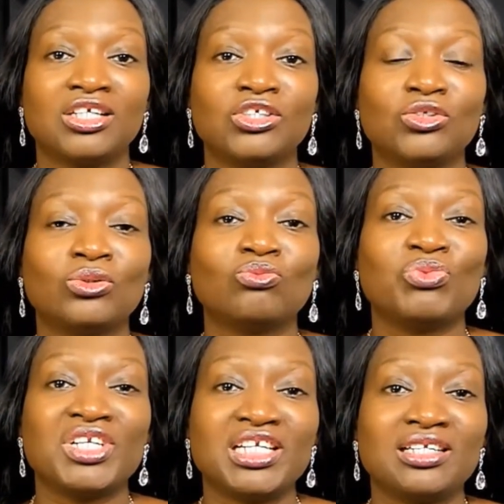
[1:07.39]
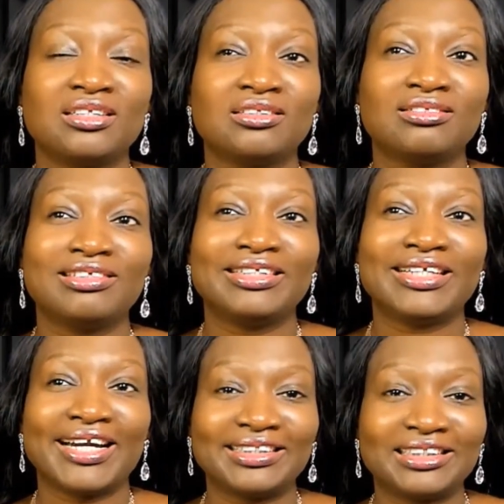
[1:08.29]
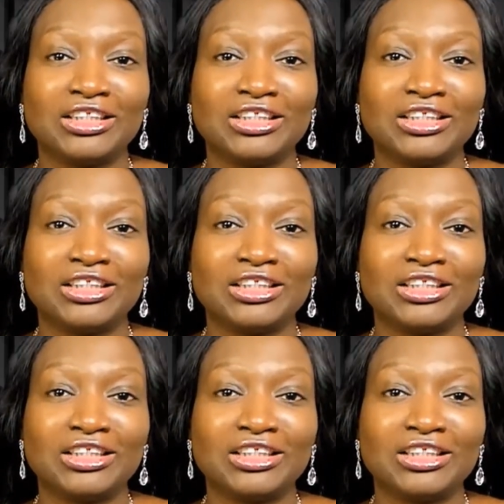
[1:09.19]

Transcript: you don't really get